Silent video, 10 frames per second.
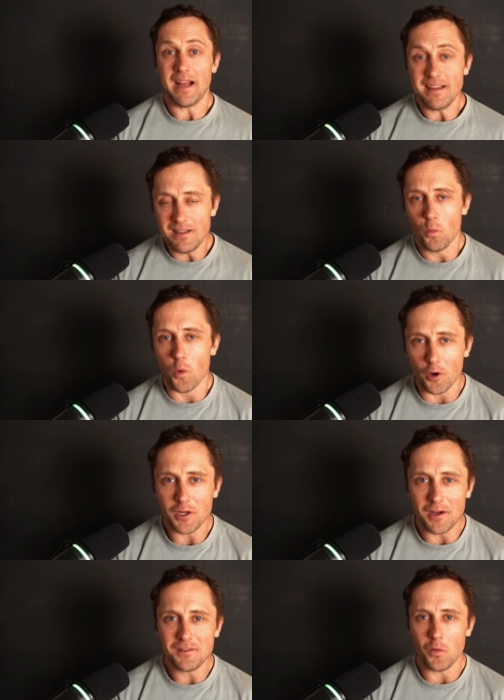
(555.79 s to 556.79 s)
I did a
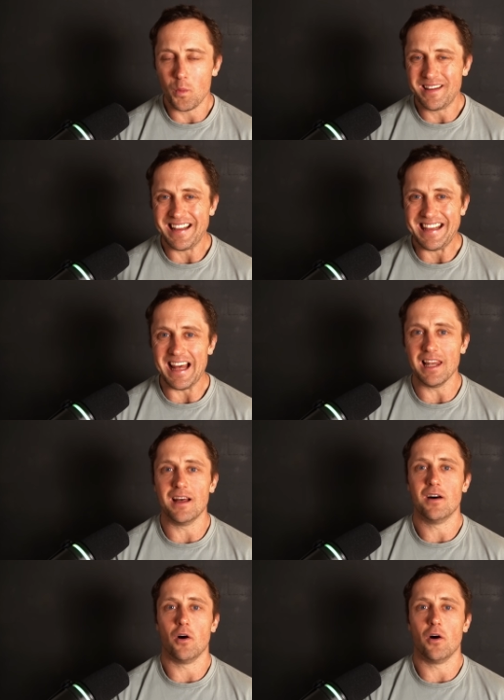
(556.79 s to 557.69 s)
workout with Jelle